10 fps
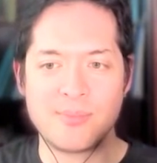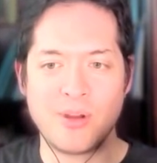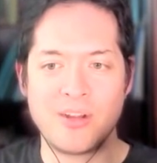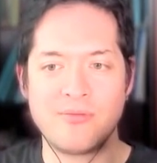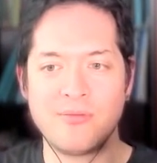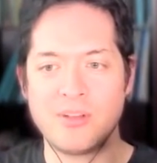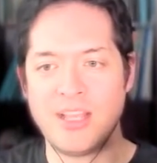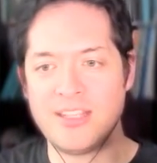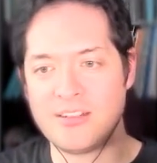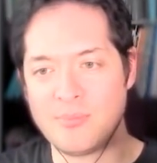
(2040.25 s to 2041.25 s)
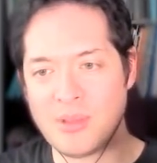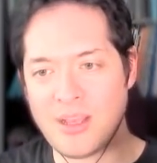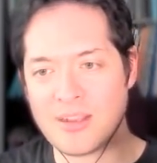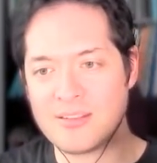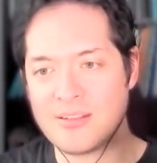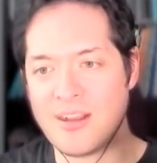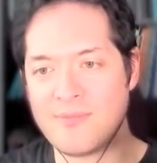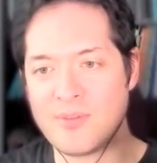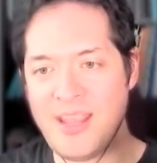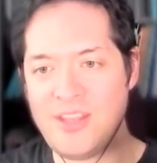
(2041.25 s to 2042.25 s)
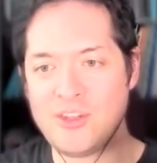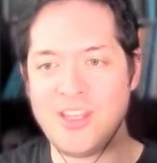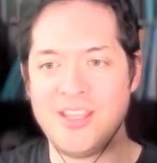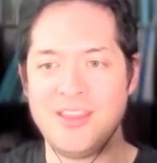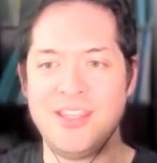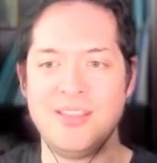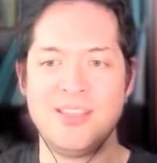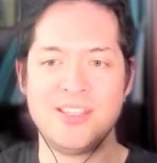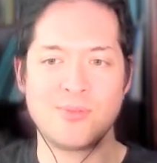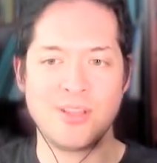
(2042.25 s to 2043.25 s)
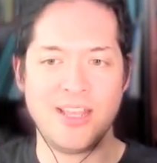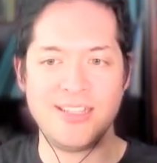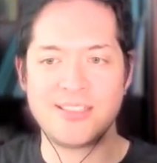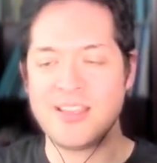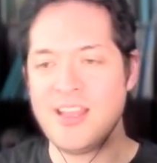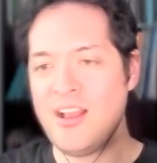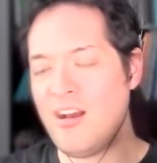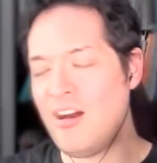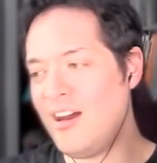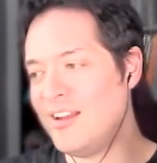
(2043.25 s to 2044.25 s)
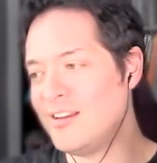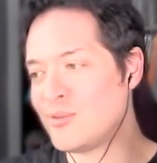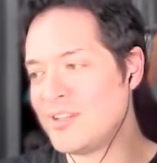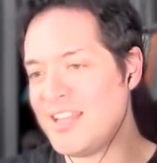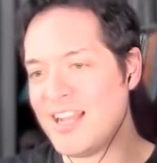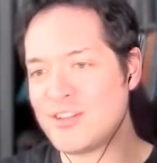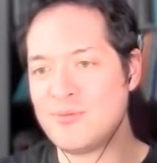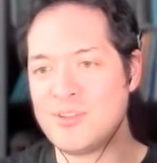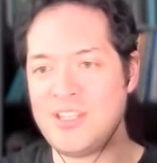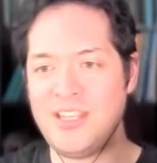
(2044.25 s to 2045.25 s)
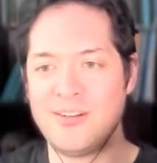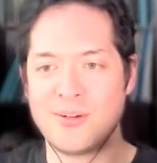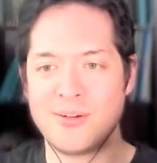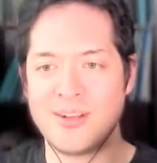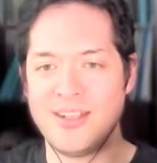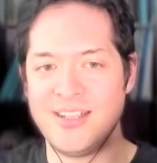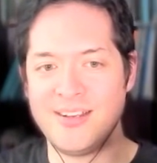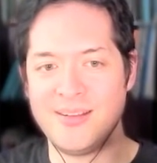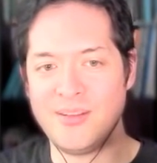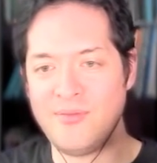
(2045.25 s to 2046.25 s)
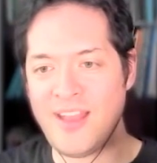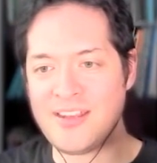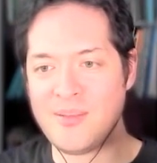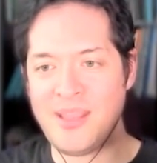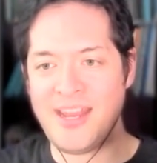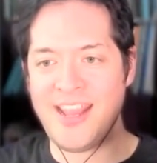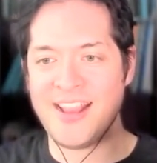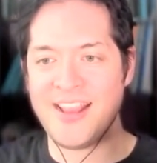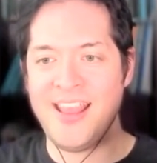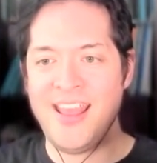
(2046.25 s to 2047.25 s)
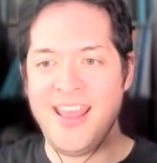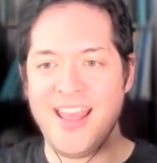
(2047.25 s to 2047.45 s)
part relies on a block confirmation, this relies on a transaction receipt or an event emitting,